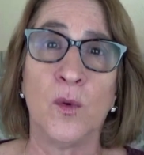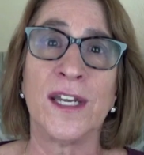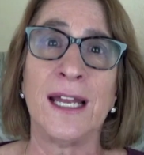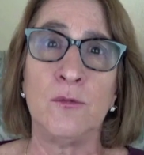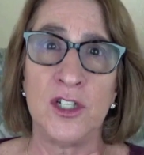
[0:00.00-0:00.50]
when
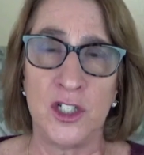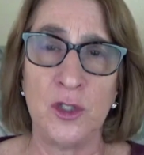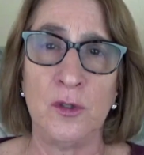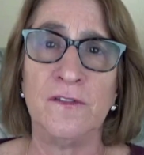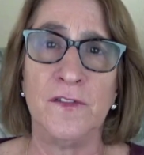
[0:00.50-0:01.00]
I would
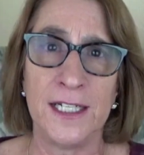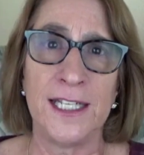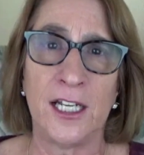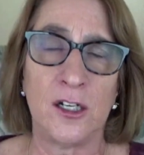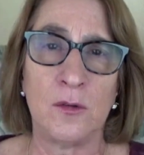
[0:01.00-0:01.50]
do a
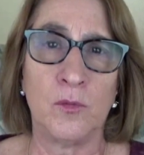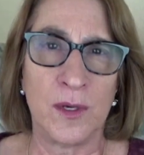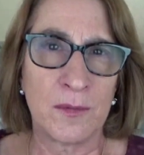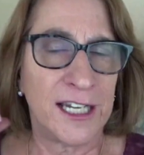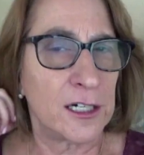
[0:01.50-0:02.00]
video
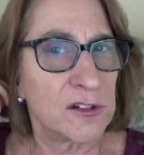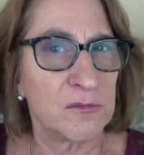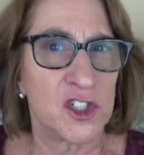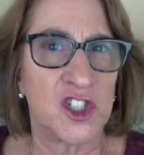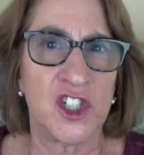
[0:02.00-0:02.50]
when my hair was
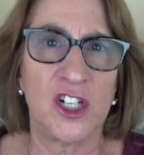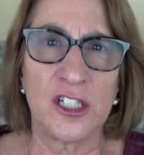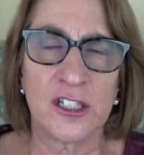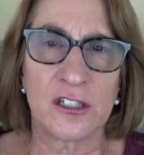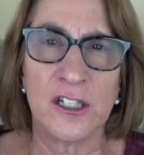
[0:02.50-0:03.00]
much
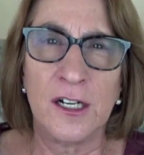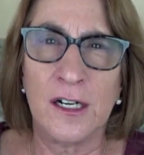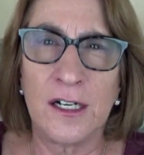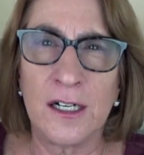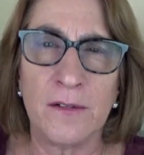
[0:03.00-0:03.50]
darker.
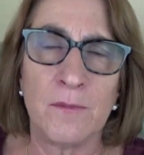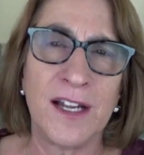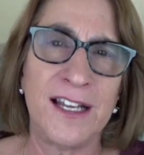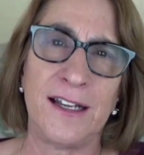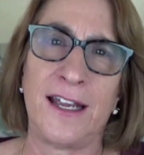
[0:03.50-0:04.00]

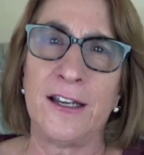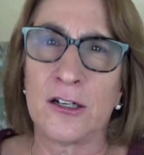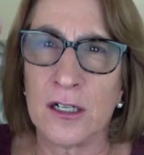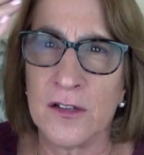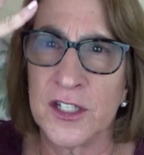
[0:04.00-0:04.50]
My
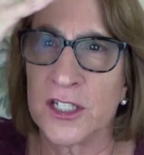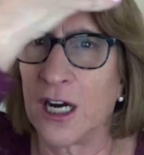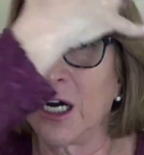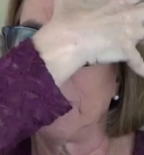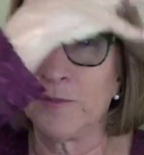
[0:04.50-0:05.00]
hair on the
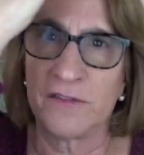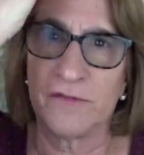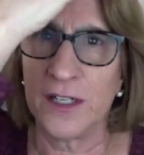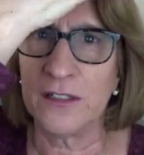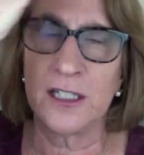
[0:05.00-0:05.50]
top is
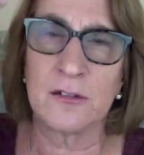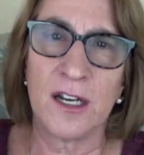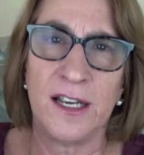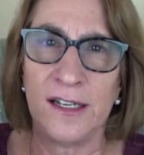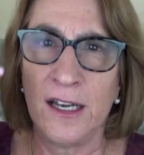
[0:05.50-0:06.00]
very
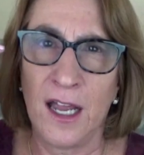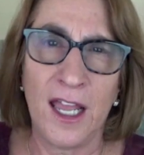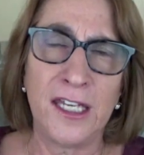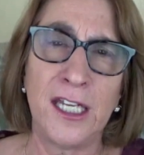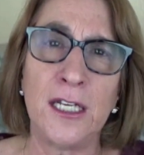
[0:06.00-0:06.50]
gray,
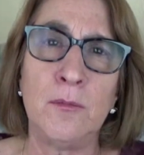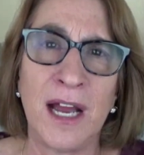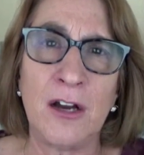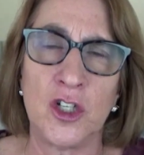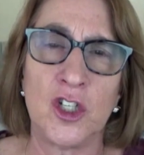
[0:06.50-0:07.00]
and in
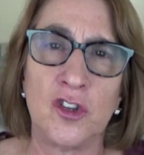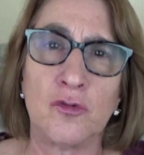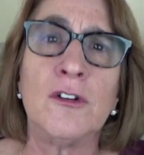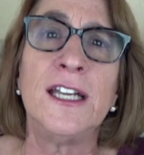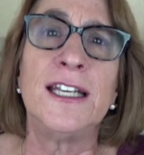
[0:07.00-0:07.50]
about
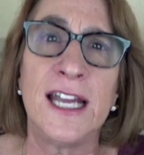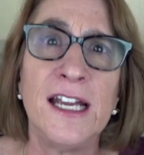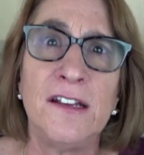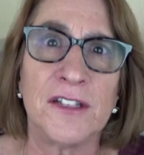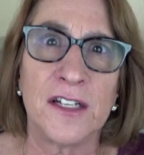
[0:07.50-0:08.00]
3
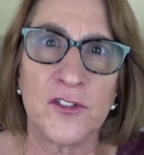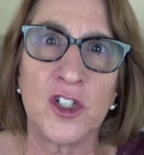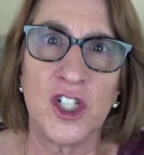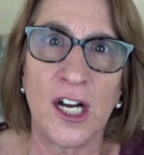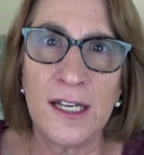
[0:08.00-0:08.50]
days after
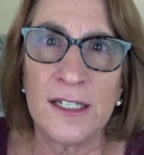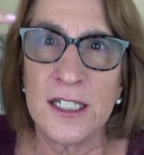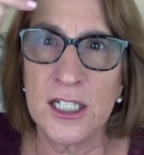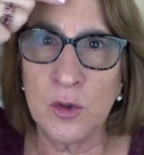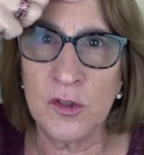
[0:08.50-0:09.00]
dyeing
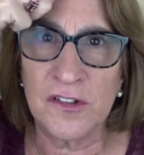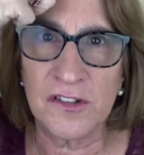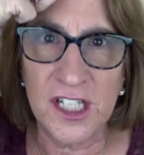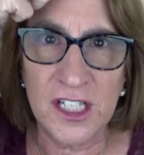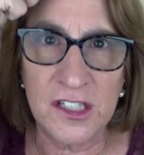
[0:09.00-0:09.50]
it, you would
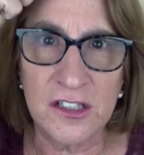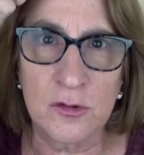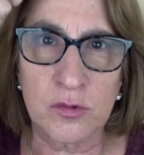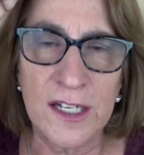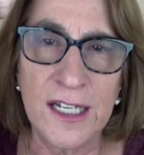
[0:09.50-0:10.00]
see these
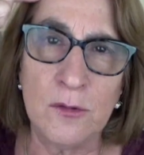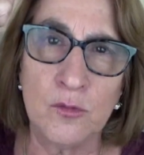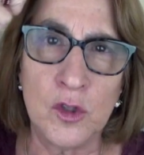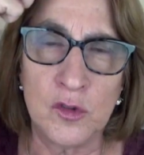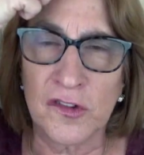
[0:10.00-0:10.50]
gray
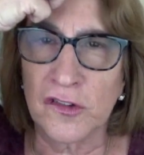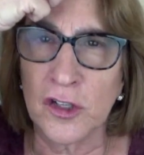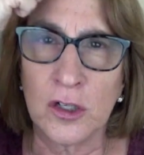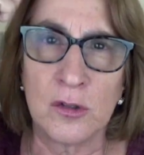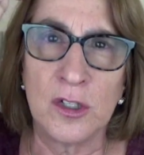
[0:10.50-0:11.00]
roots.
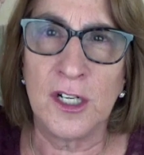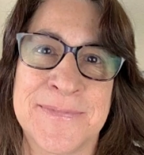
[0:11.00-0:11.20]
So